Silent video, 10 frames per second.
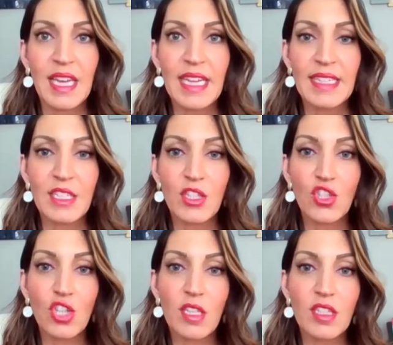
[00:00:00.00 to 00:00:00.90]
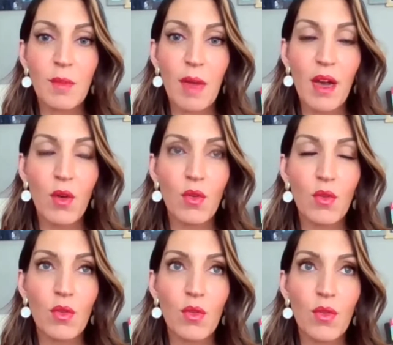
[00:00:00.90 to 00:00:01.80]
It is just about
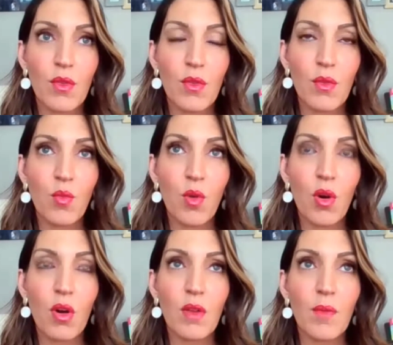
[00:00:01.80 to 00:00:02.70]
what